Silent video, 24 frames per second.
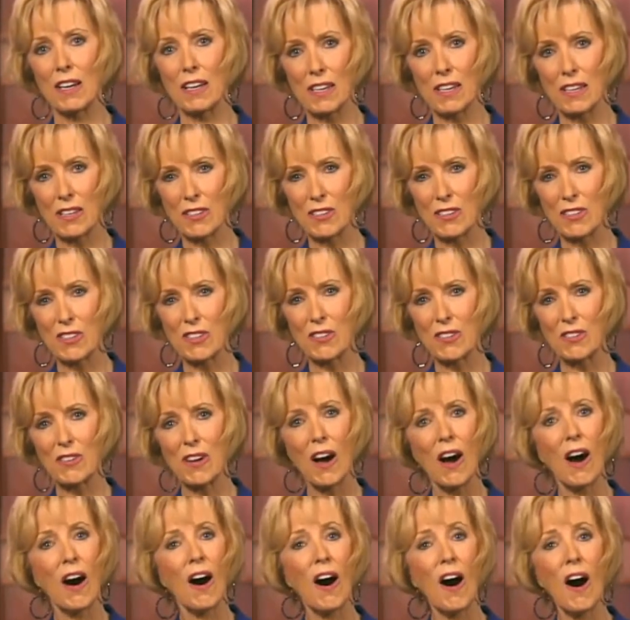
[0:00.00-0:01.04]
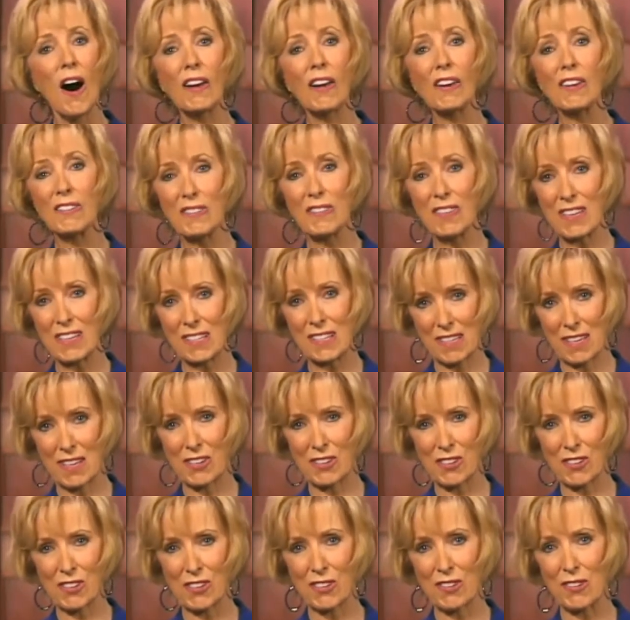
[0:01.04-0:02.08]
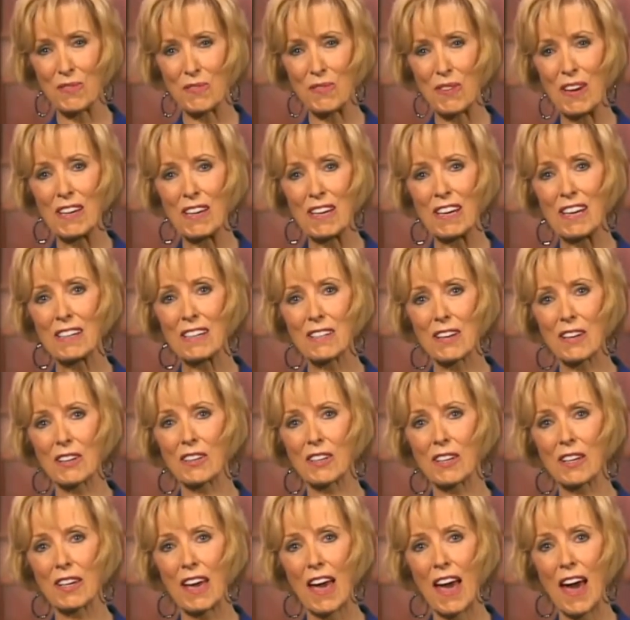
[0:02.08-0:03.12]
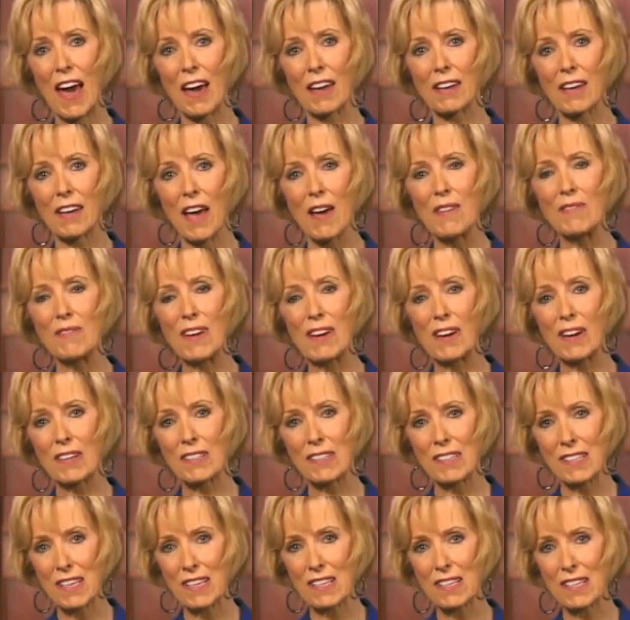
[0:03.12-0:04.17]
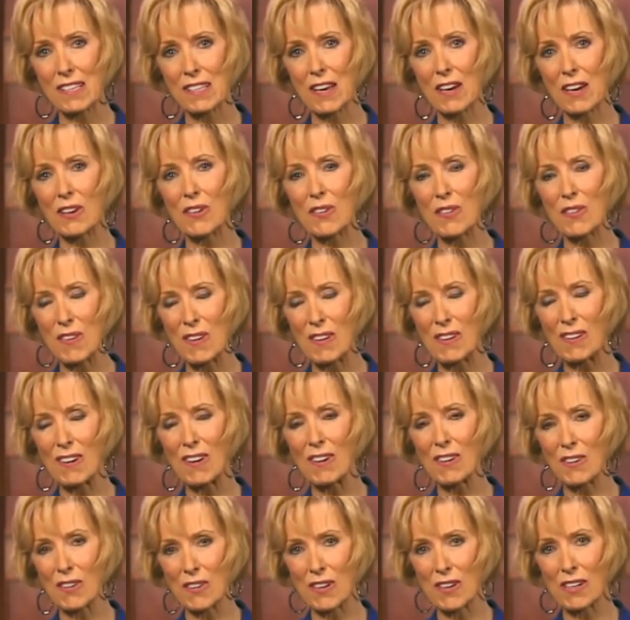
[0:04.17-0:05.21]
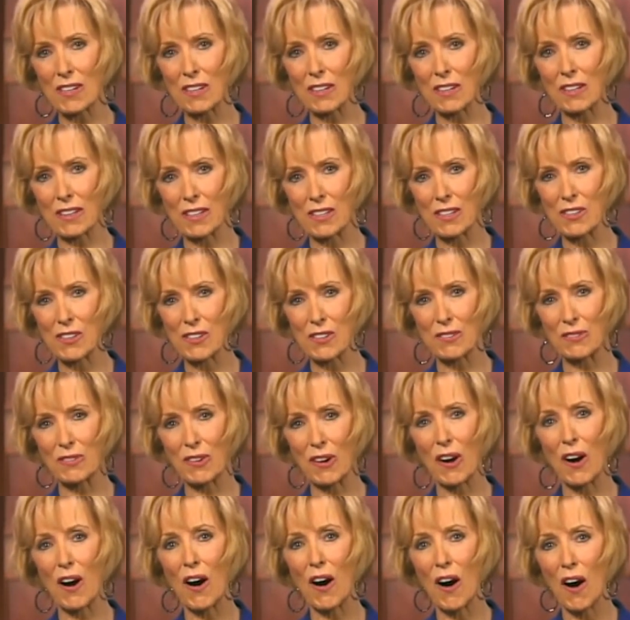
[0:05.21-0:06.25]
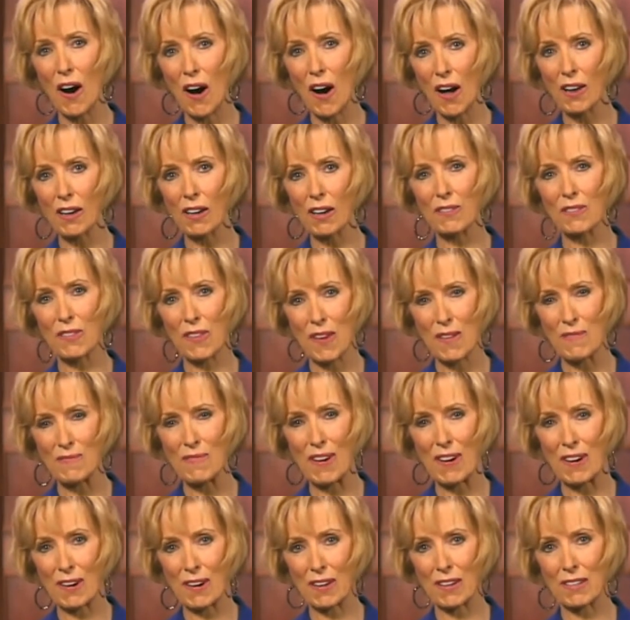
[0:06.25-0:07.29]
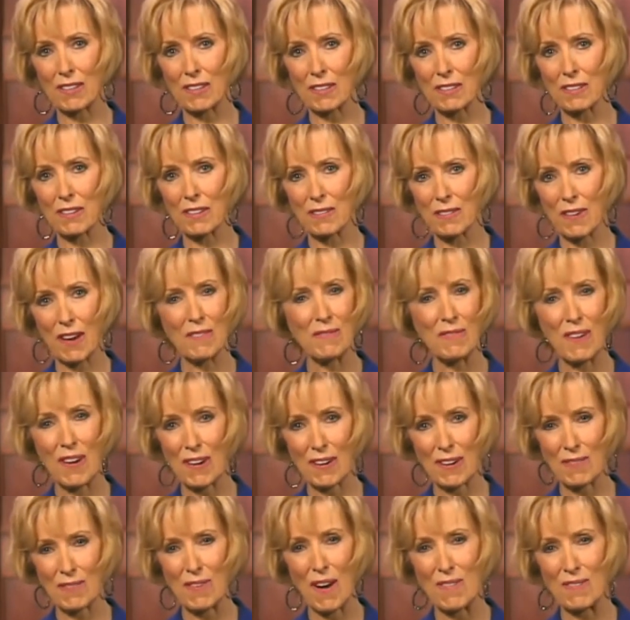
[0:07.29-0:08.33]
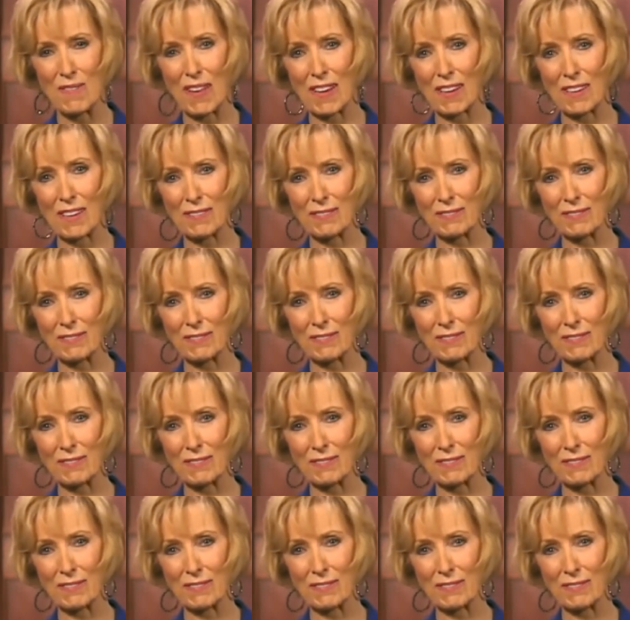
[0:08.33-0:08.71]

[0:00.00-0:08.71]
issue. All of these issues we need to look at because this is a critical issue for all of the American public.